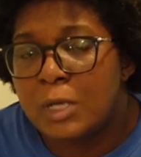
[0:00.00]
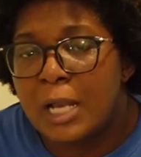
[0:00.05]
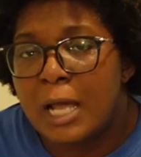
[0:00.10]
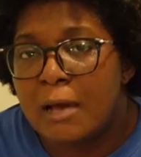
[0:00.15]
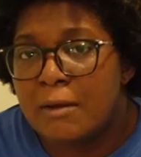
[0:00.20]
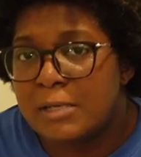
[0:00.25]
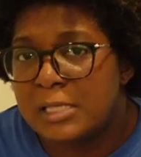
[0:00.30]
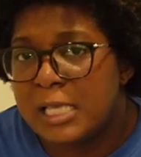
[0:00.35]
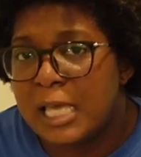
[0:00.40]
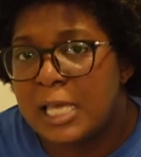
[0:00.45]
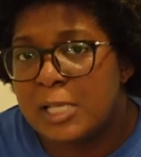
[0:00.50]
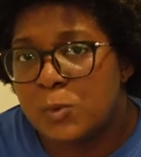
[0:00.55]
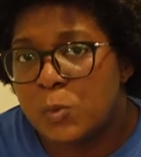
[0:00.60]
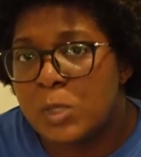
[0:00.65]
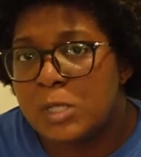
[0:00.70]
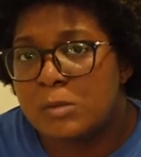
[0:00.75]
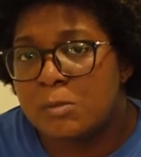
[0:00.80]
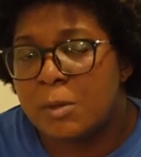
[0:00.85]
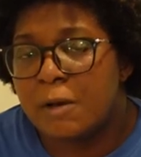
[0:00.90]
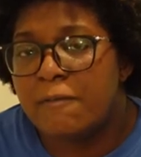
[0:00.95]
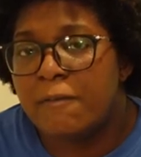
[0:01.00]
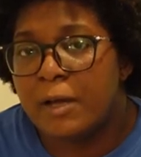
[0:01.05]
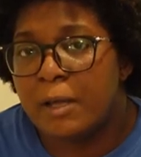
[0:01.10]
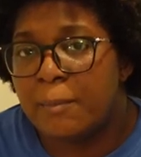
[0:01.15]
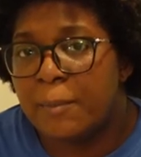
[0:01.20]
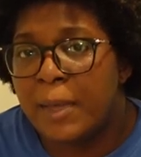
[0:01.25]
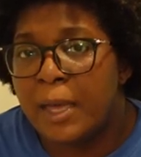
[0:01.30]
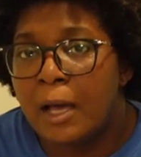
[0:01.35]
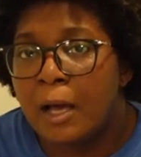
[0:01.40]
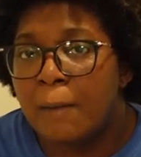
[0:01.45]
and all his ass was
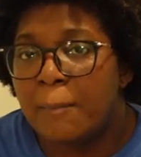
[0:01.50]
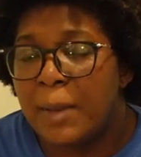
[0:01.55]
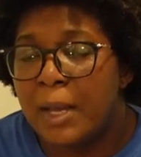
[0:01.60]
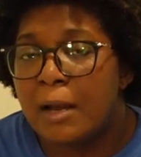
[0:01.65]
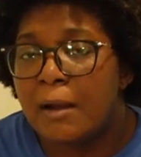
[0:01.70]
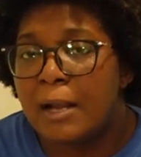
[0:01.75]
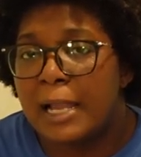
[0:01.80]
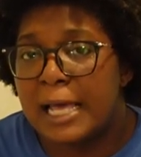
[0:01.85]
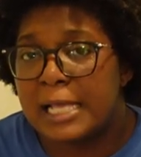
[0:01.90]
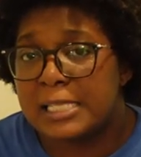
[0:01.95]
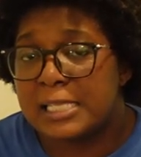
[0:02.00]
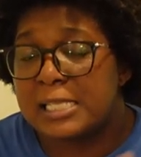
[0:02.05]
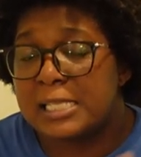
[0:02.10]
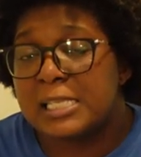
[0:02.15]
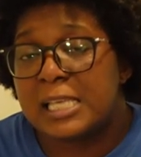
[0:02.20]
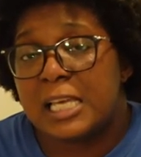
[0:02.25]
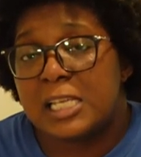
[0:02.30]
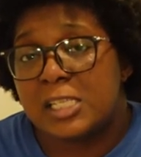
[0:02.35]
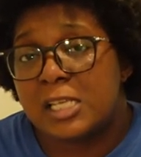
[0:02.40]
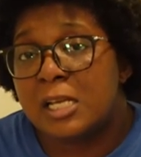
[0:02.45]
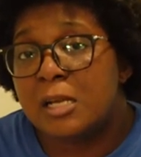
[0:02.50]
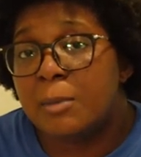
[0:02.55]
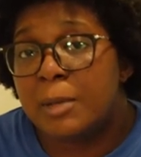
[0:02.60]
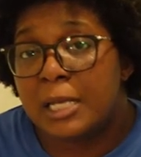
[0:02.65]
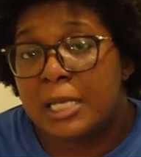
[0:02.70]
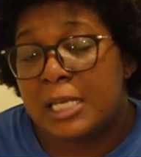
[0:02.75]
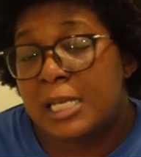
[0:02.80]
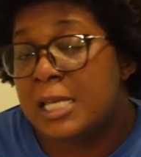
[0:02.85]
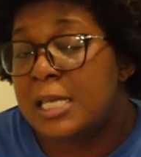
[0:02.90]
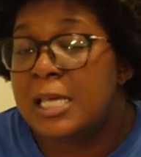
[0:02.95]
motherfucking uh, paralyzed his ass could have
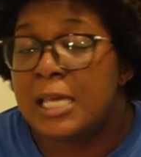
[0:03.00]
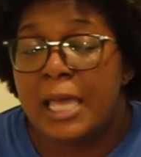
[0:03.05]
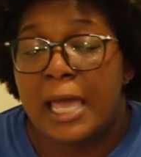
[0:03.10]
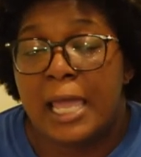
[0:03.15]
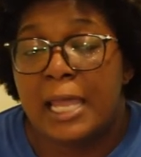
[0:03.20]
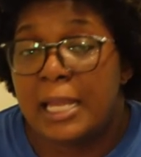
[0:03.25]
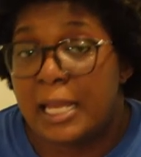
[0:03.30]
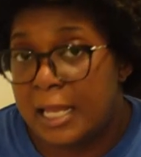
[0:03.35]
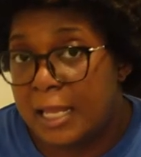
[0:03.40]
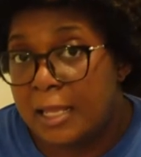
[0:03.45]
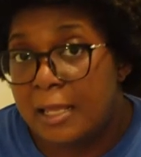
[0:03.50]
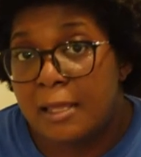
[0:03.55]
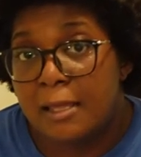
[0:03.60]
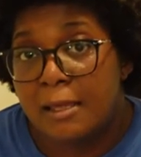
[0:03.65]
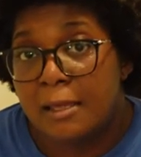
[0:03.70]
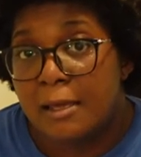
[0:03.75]
been DEAD.